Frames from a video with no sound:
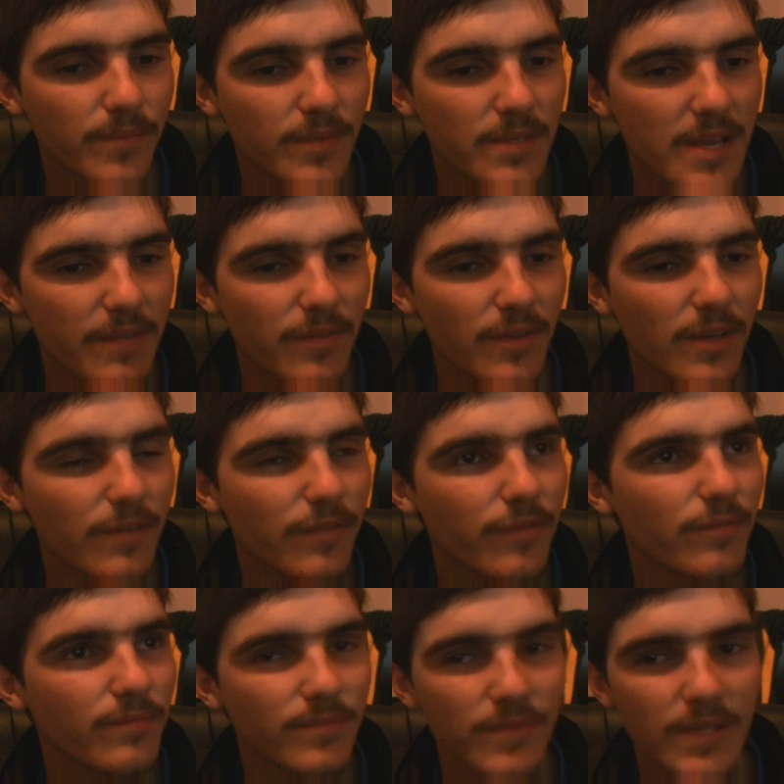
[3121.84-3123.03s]
definitely
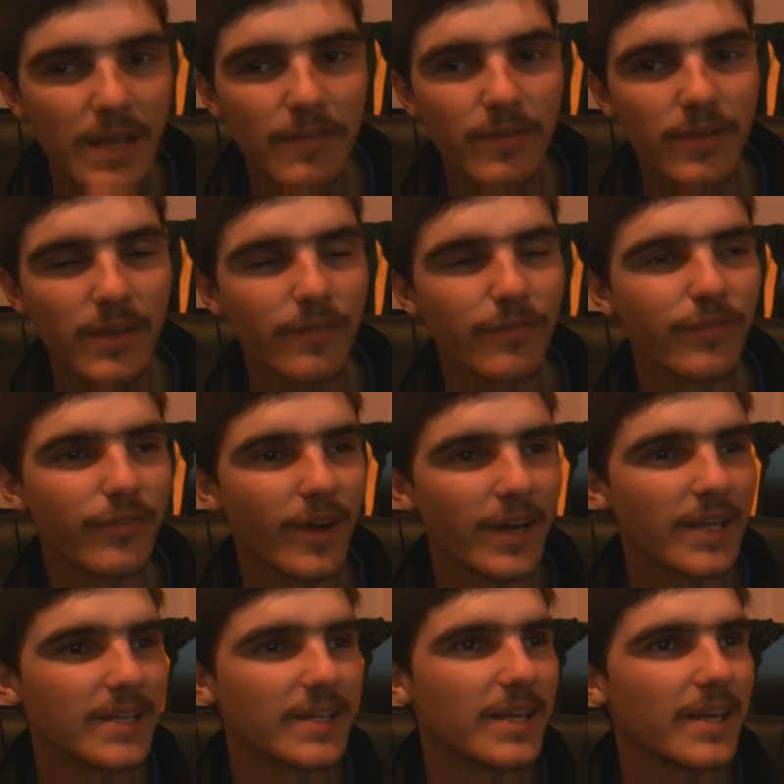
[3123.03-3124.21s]

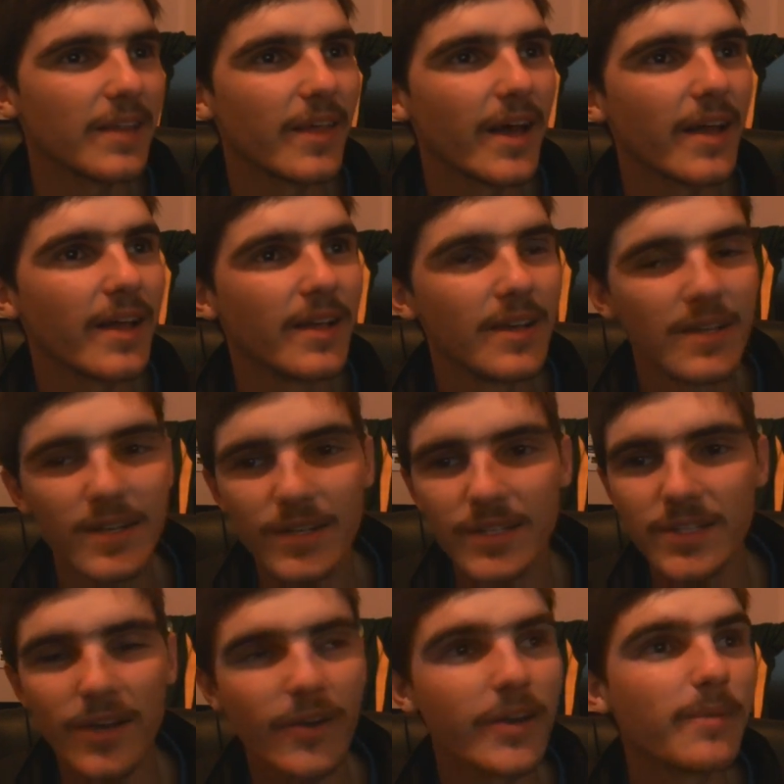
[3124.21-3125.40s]
funny to hear that.
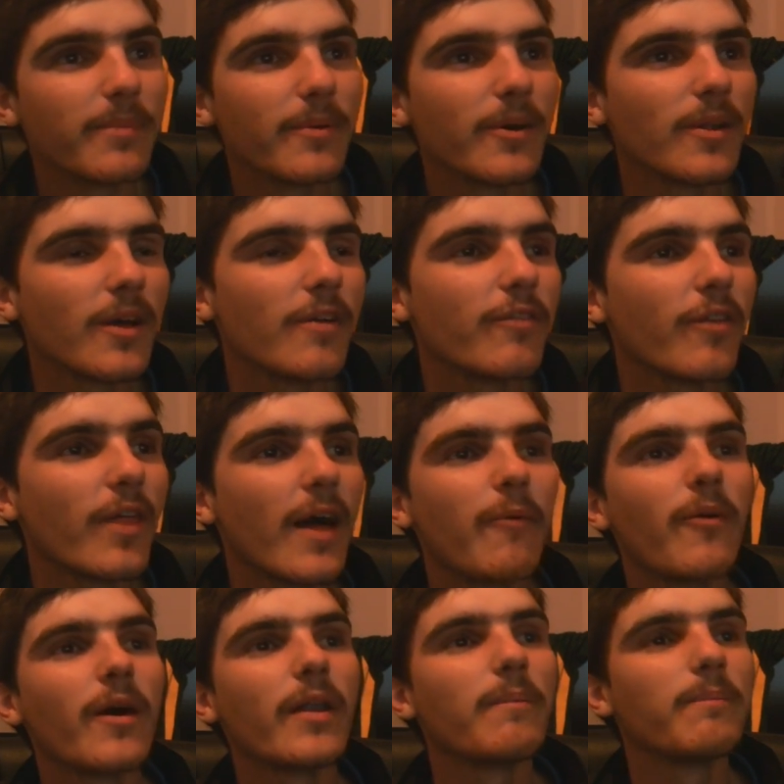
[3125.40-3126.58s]
Sorry to Burlow for that one.